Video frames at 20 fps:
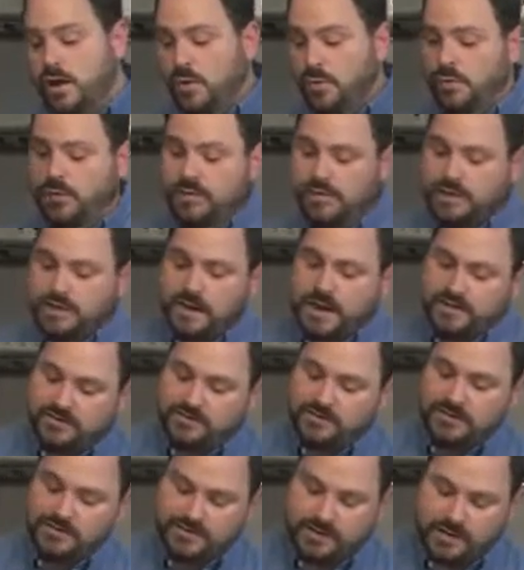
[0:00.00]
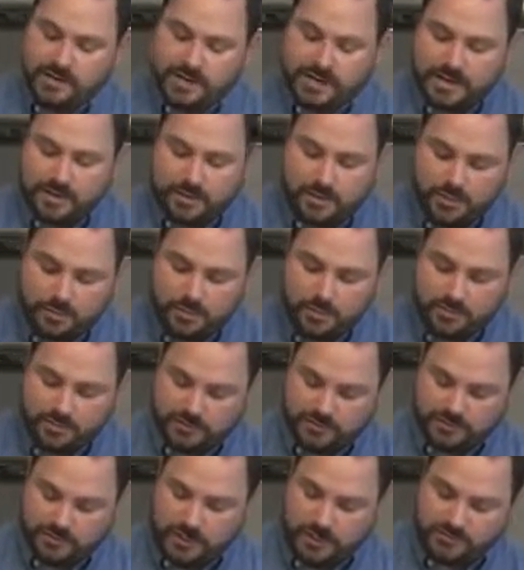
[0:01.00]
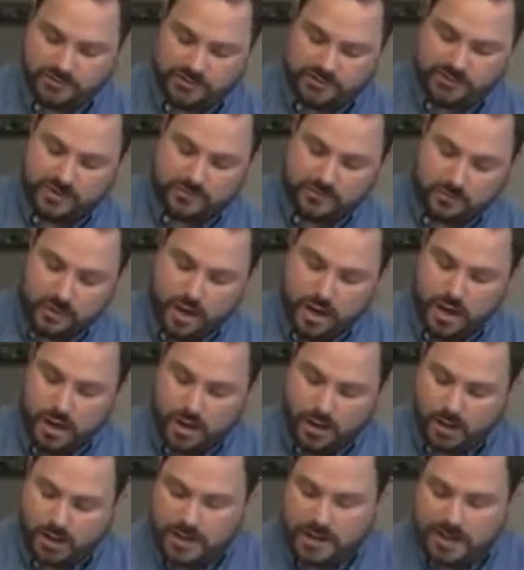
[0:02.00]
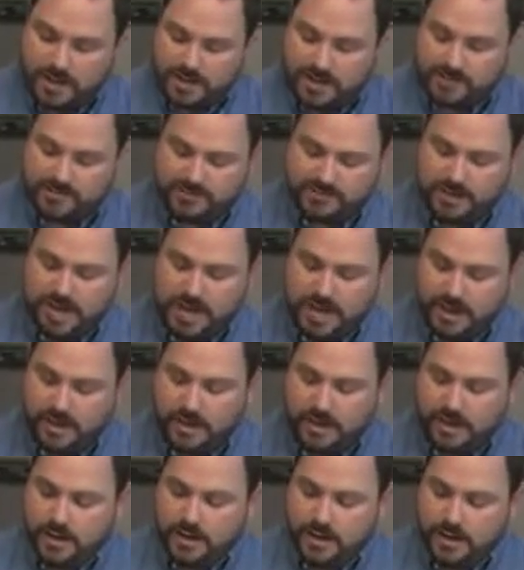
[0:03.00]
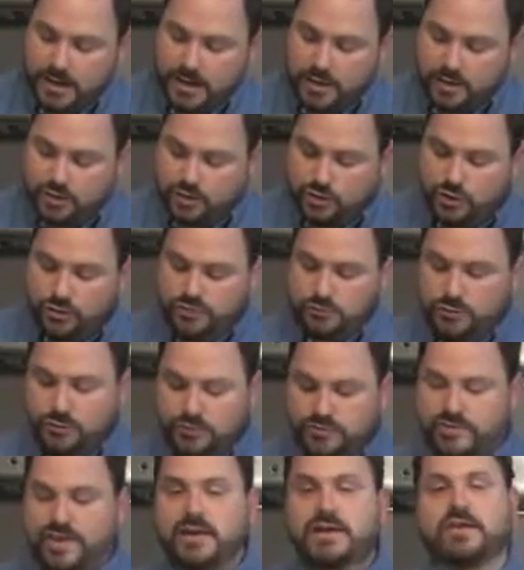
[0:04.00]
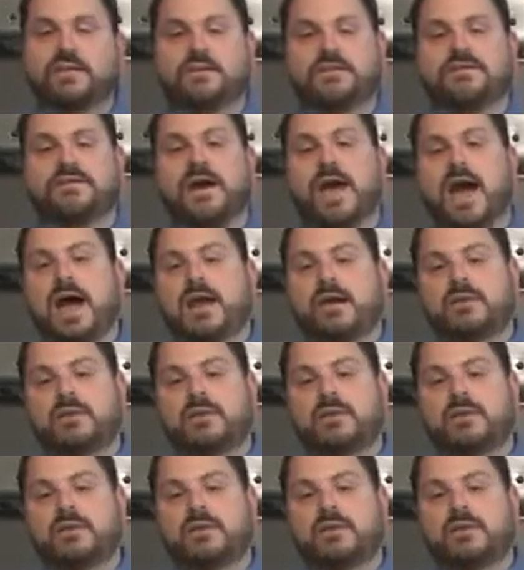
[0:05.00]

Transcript: One of the nice things I like about putting the sausage in raw is that you don't lose any of the fat.